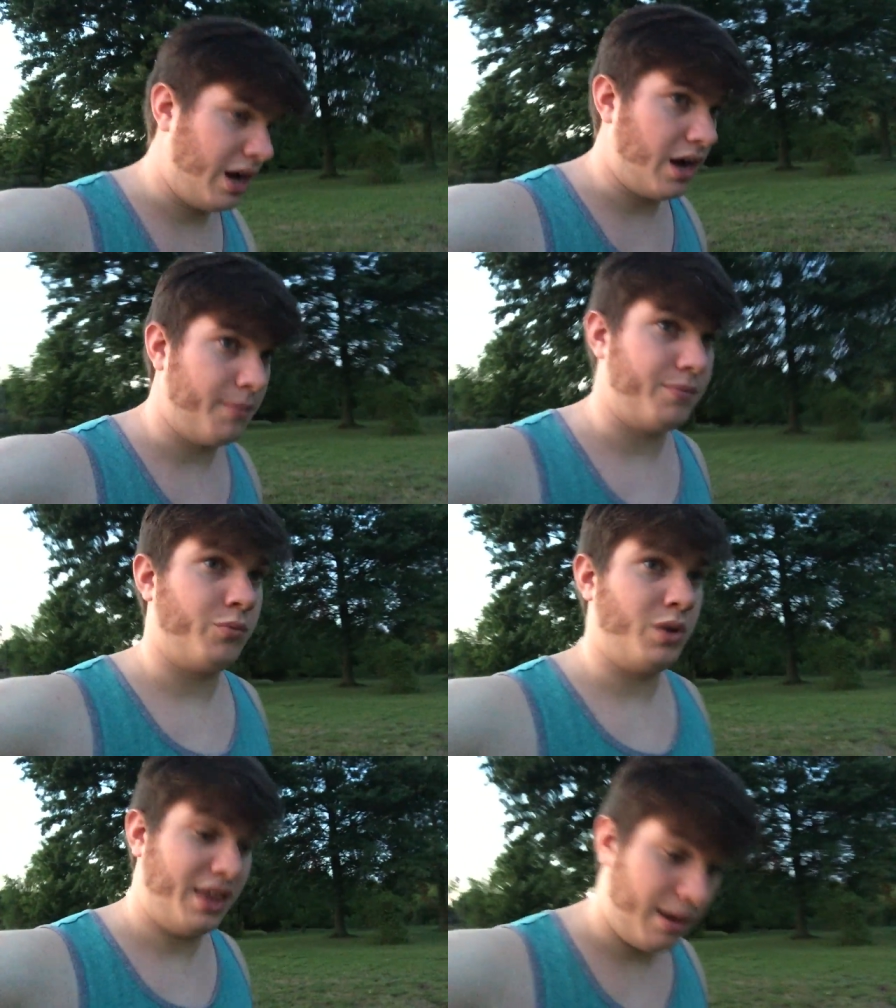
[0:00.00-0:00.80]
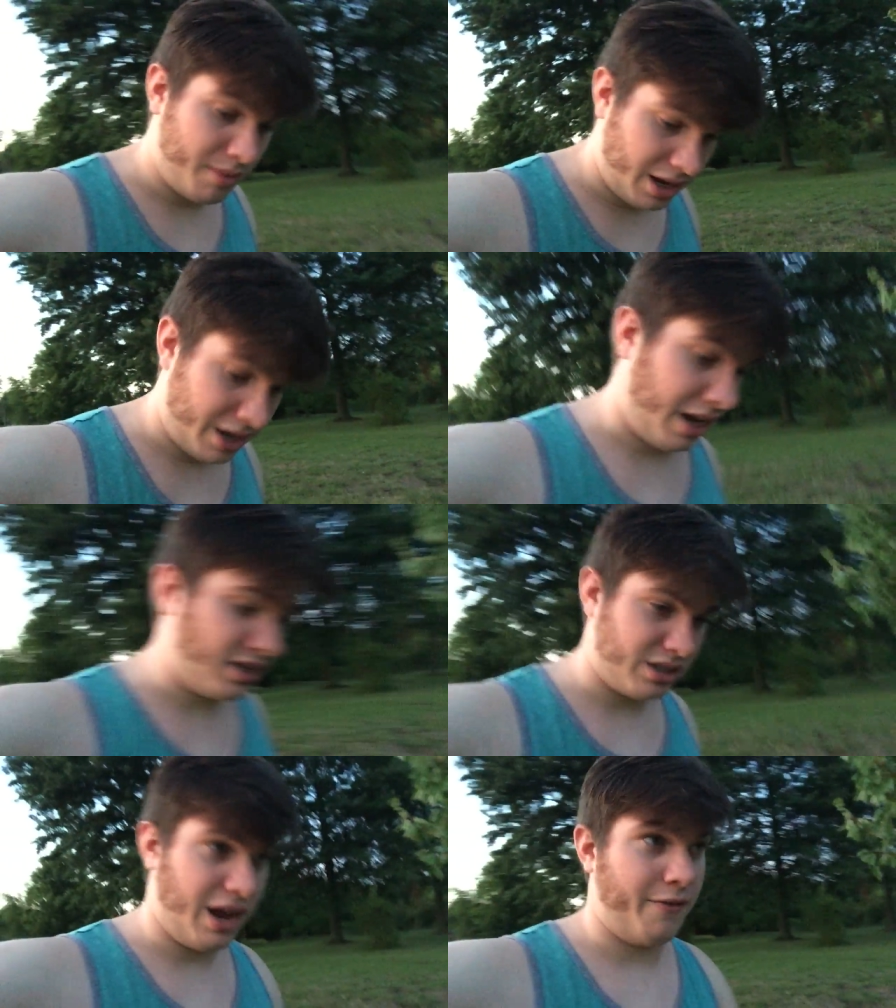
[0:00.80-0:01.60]
um, with him in it, and
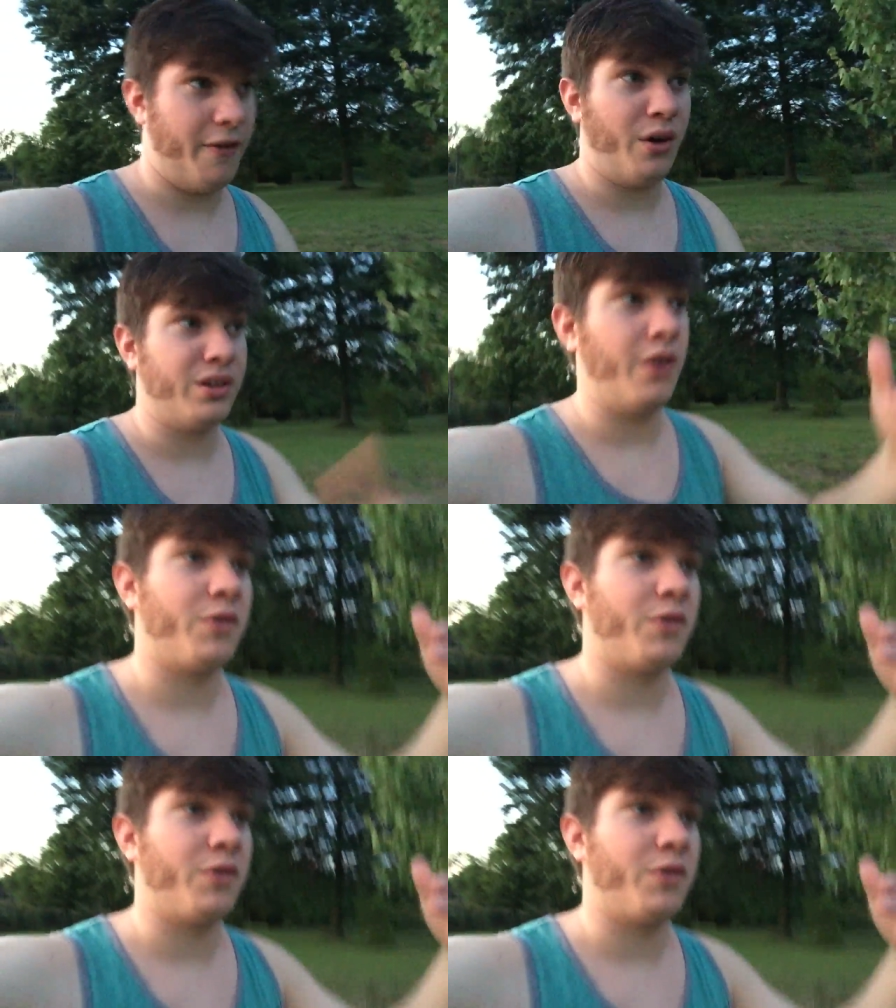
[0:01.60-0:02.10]
I just I fell in